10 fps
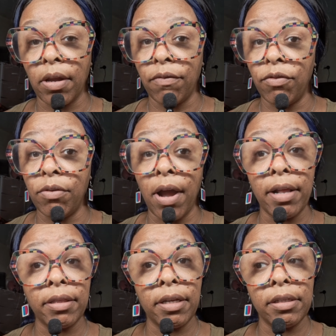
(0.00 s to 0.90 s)
If you
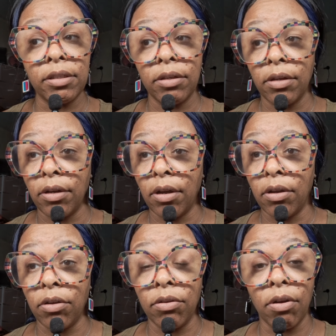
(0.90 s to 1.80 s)
got this,
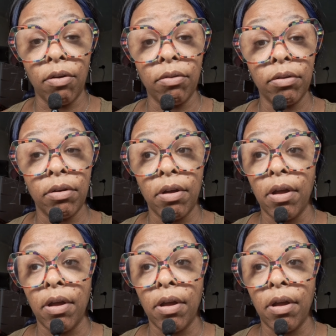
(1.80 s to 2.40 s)
you know,